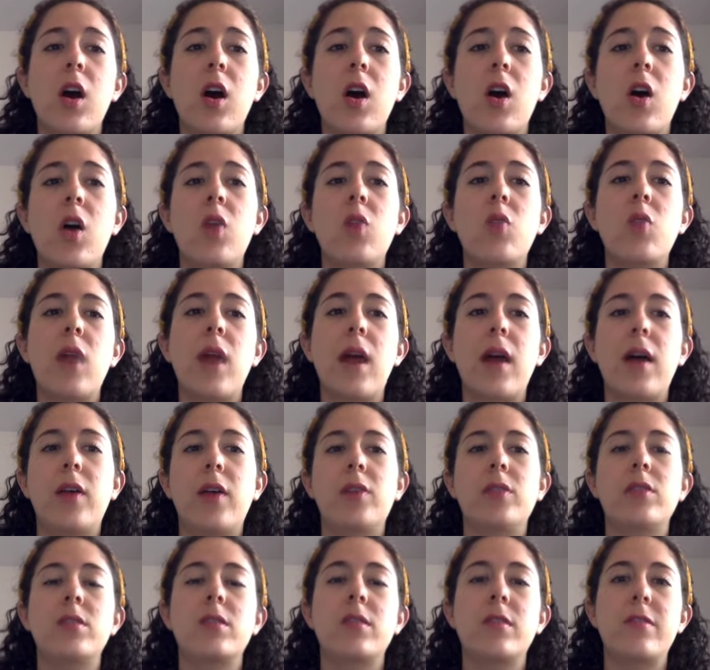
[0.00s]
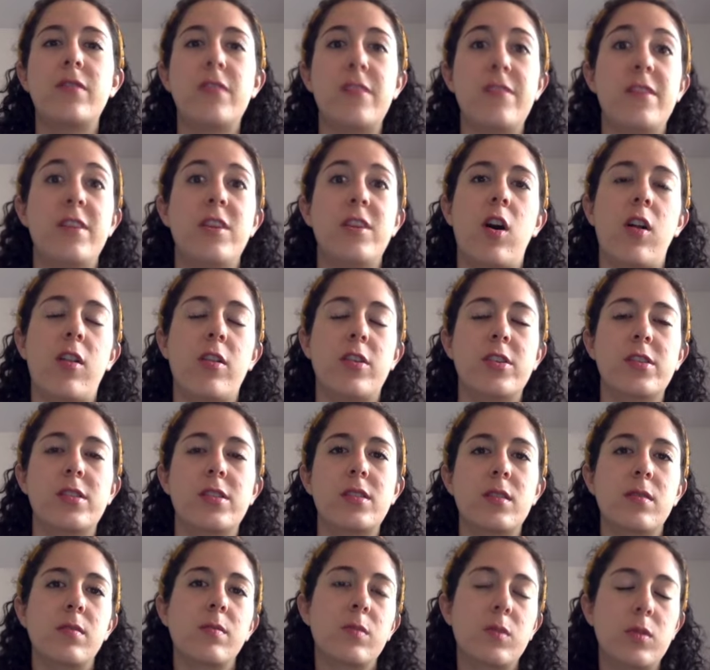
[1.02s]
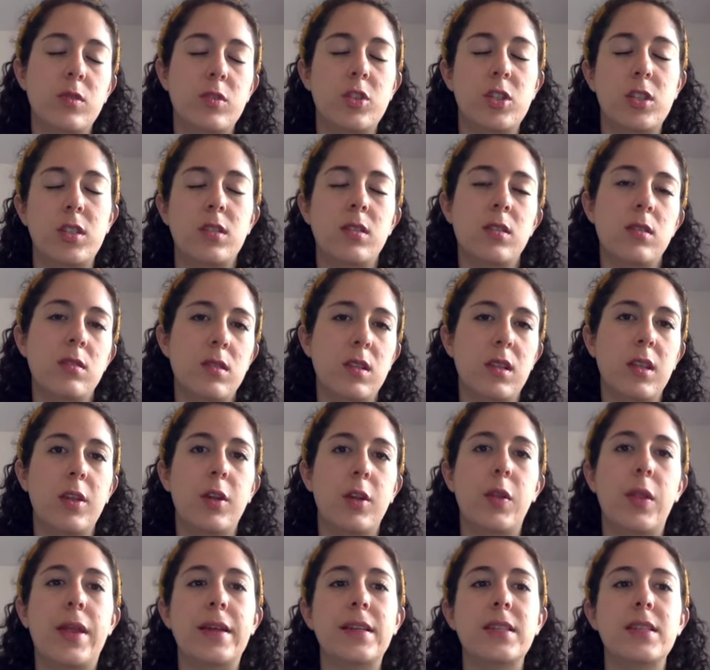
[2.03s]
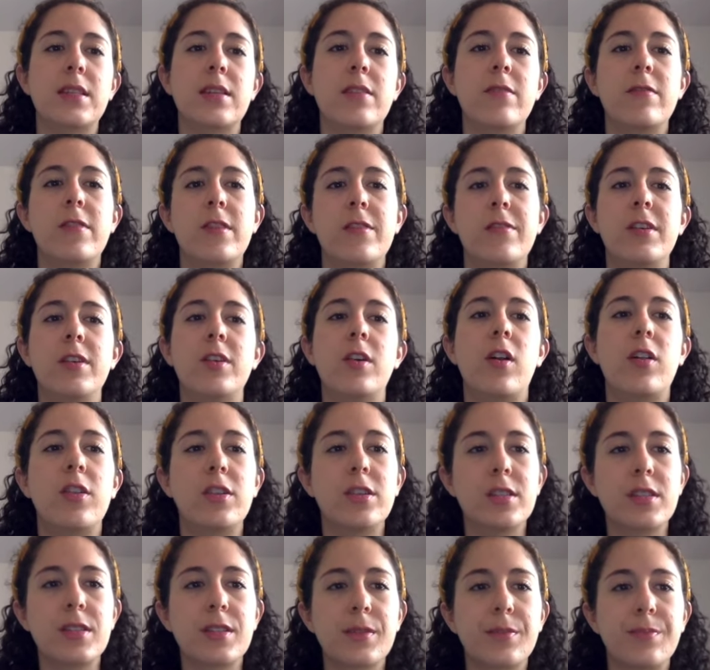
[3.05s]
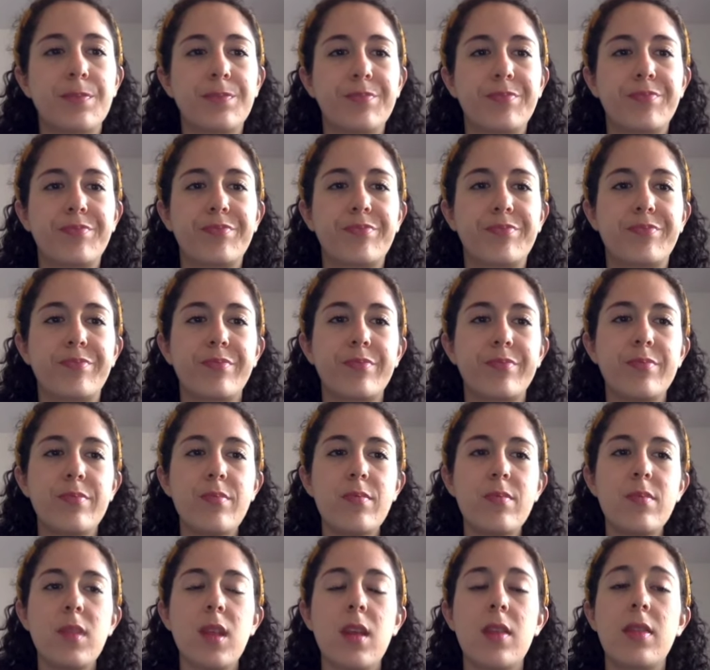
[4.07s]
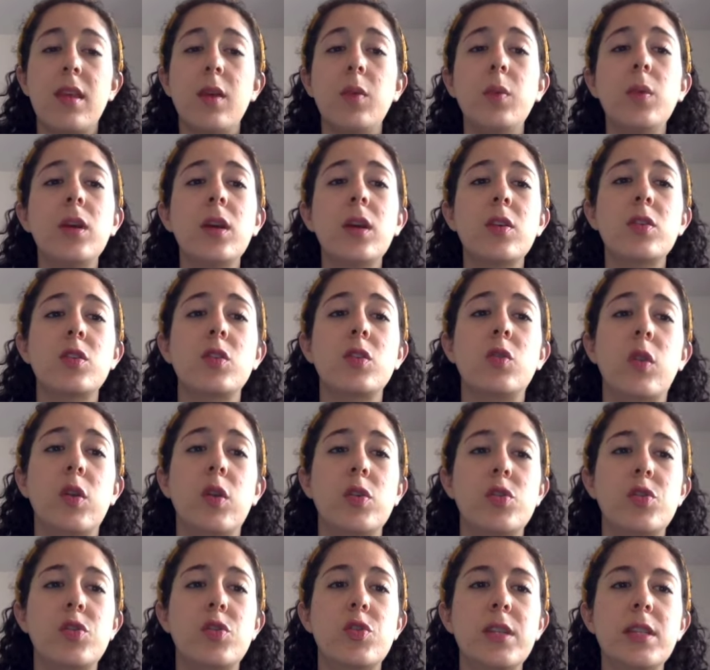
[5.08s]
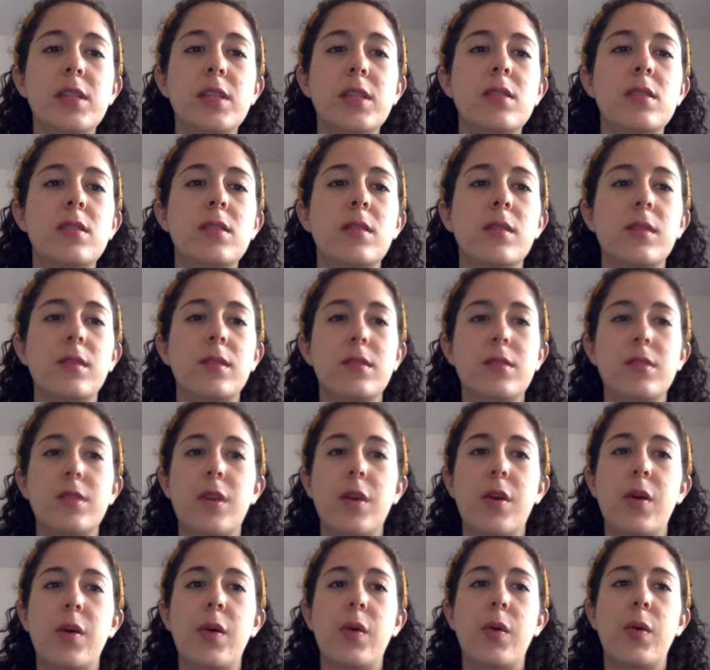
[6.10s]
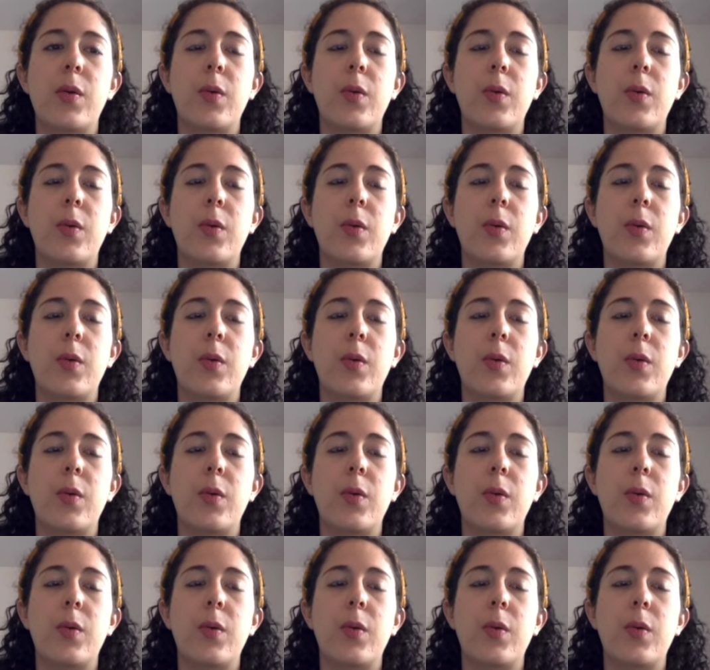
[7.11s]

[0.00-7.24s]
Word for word: around $50, just a little less than $50. Then we go to groceries. So